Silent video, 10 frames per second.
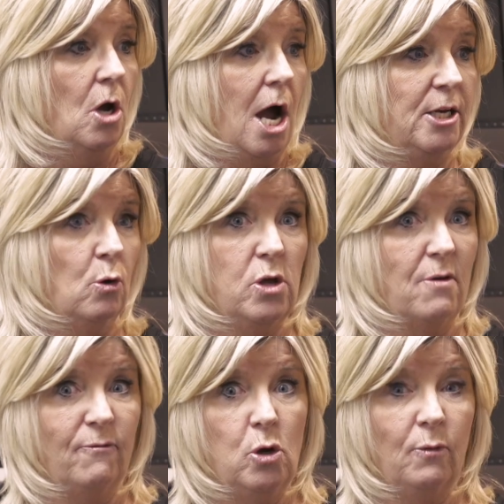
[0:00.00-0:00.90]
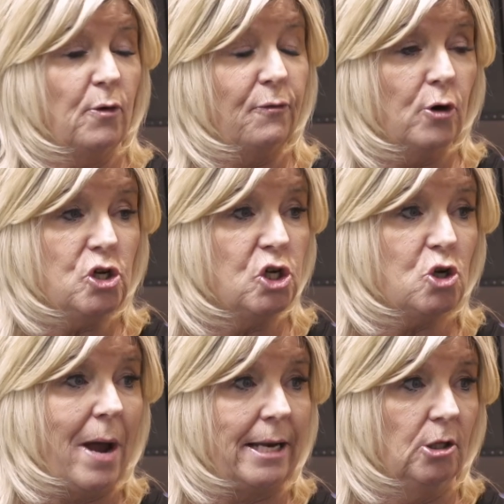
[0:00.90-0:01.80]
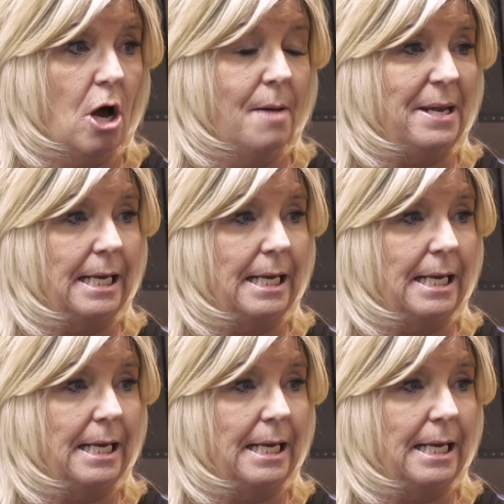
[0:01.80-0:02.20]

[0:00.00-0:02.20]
I know you've referred to Joanne a lot,